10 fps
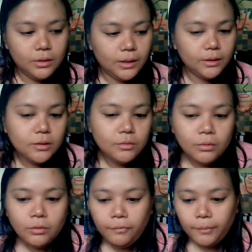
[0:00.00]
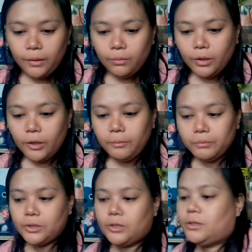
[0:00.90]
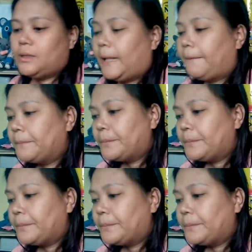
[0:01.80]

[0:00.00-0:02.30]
So that is one of my whips.